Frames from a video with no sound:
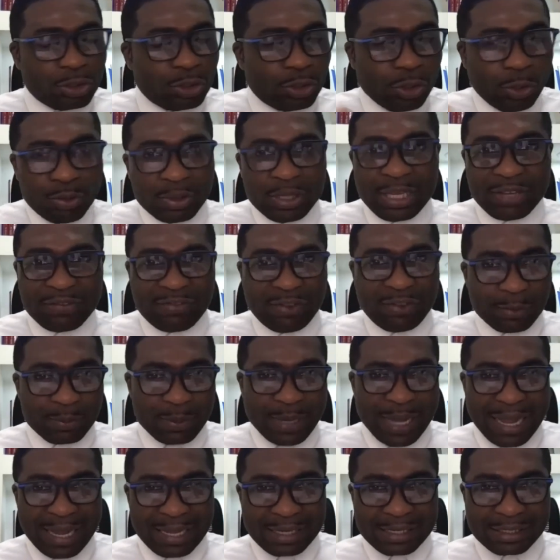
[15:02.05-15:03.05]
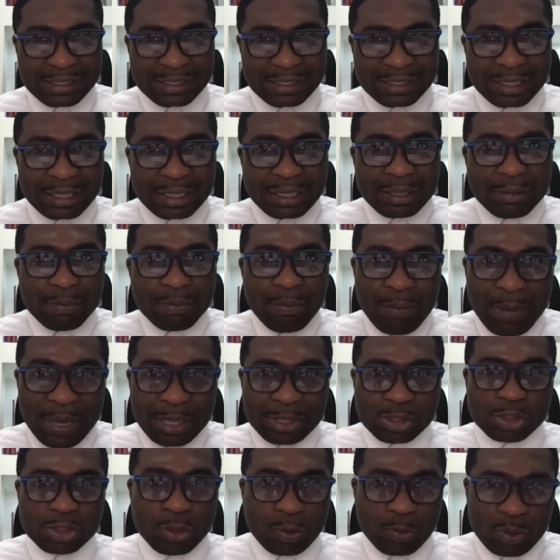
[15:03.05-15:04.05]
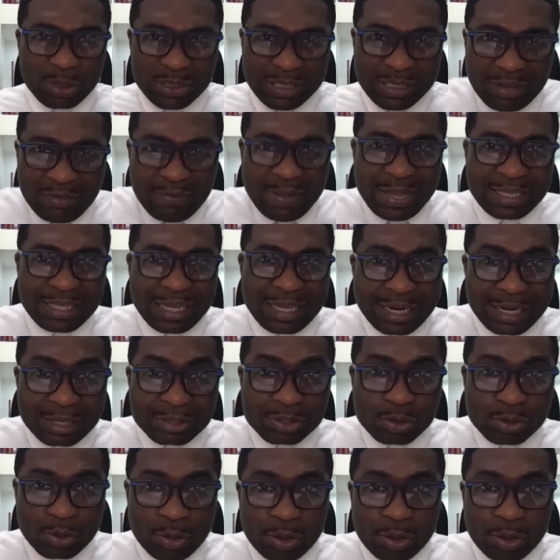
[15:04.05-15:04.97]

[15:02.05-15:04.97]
Don't give up, guys. Make sure whatever that has